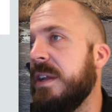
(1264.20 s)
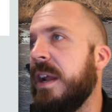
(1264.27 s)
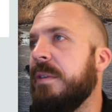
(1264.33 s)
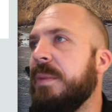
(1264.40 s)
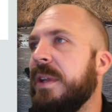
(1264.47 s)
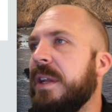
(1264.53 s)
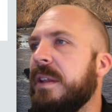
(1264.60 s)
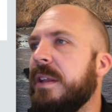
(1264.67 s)
it out
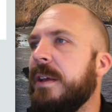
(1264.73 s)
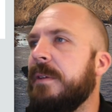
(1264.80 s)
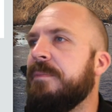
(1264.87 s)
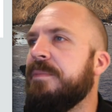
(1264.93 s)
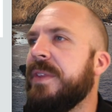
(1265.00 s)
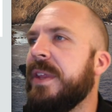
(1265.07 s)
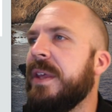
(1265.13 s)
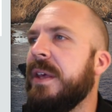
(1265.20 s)
immediately.
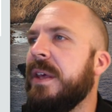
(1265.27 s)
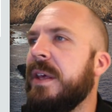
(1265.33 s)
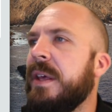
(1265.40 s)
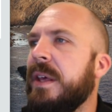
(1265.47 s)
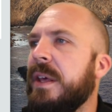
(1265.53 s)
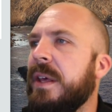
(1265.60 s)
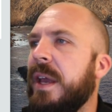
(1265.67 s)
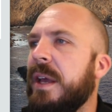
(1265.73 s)

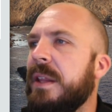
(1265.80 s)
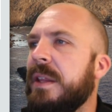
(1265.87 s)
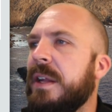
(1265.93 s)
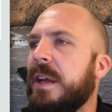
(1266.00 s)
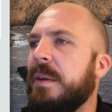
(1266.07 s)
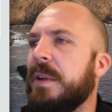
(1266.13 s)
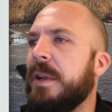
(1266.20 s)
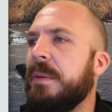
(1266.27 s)
And then
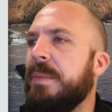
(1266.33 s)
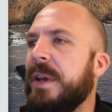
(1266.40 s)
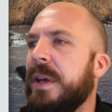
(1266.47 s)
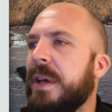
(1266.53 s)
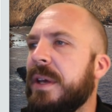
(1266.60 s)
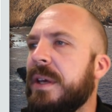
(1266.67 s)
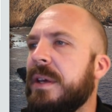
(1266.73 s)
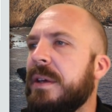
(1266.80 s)
I'm going to
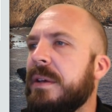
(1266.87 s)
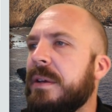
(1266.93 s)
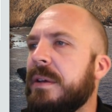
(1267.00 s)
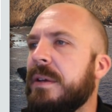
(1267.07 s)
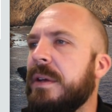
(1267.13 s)
pick